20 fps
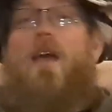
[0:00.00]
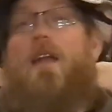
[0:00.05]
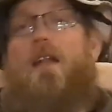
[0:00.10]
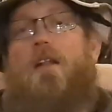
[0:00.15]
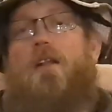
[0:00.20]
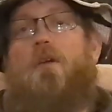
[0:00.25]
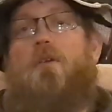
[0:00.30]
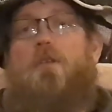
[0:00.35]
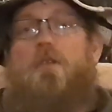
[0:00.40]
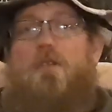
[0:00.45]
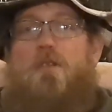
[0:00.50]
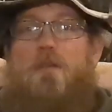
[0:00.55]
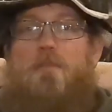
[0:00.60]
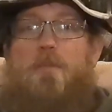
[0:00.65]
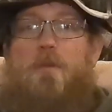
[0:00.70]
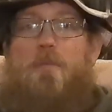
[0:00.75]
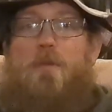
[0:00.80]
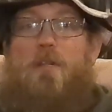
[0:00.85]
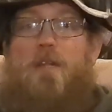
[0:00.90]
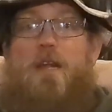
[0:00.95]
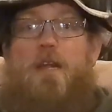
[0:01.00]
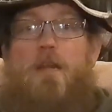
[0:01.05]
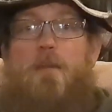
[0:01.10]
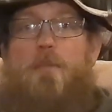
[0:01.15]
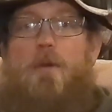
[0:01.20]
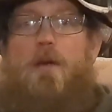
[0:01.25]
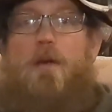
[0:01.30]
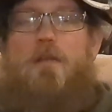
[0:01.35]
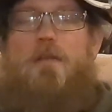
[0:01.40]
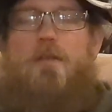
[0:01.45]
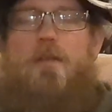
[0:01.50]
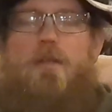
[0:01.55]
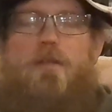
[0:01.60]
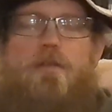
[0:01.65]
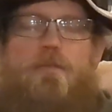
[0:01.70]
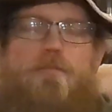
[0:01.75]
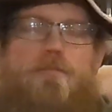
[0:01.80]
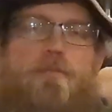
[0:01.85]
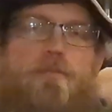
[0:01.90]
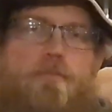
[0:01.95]
I don't know, to some people 90 bucks,
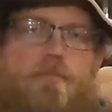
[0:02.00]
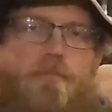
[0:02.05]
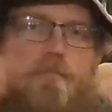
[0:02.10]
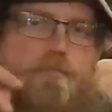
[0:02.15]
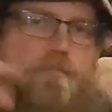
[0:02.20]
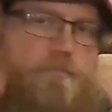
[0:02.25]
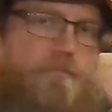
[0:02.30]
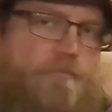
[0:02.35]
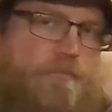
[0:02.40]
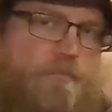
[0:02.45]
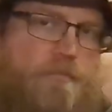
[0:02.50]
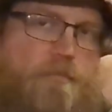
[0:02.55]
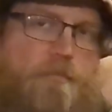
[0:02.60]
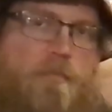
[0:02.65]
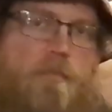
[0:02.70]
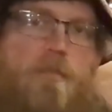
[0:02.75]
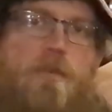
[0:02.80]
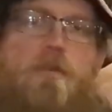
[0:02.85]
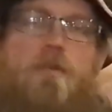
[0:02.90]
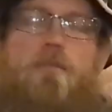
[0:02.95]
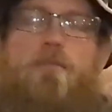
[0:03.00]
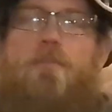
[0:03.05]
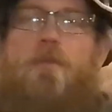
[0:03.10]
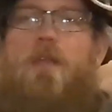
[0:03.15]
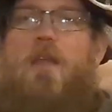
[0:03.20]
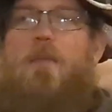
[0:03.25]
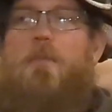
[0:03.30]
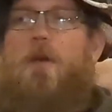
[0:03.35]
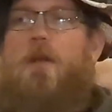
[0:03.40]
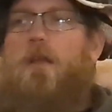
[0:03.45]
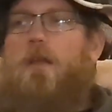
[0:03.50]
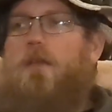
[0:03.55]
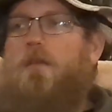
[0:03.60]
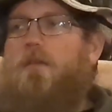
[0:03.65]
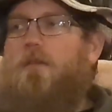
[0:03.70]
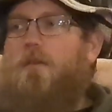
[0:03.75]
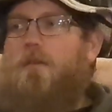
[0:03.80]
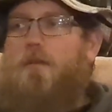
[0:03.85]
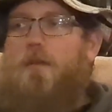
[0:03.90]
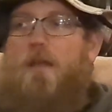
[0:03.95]
that's play money.
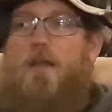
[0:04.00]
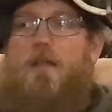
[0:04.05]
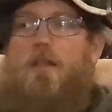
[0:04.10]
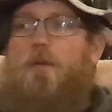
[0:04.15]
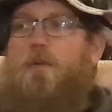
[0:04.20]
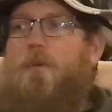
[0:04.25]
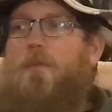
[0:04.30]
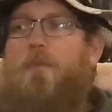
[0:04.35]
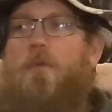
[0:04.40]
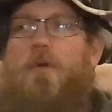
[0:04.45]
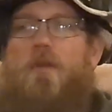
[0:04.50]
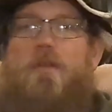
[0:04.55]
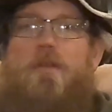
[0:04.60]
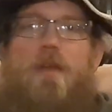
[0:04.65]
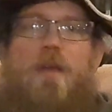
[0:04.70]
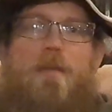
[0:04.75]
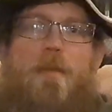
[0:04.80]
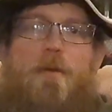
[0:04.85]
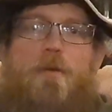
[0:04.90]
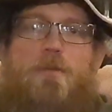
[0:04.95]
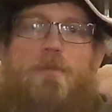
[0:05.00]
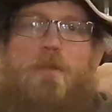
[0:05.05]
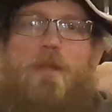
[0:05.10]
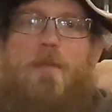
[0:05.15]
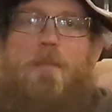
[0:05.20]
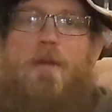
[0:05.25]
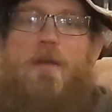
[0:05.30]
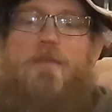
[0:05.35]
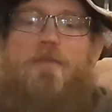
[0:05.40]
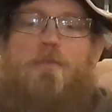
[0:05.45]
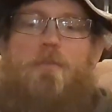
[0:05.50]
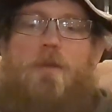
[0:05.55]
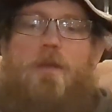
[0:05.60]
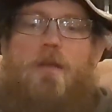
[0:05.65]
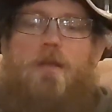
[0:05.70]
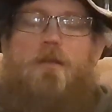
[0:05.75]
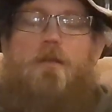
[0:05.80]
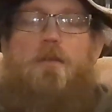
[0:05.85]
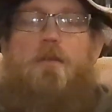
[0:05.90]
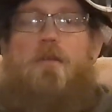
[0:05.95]
And hell, at one point in time that was play money for
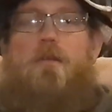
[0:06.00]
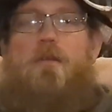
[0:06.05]
me.